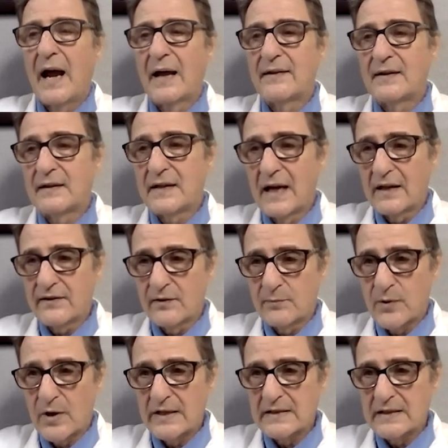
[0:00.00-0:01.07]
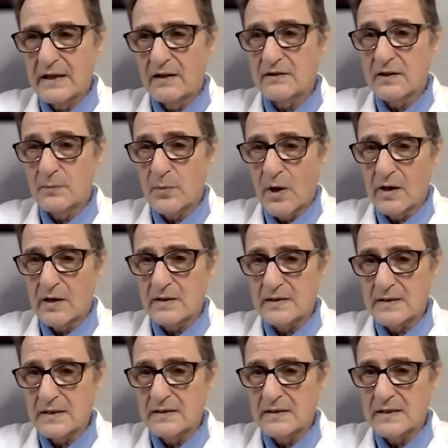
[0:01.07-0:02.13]
and the death of brain cells in
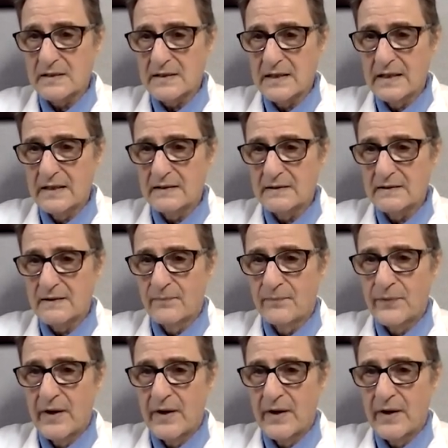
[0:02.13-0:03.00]
Parkinson's disease.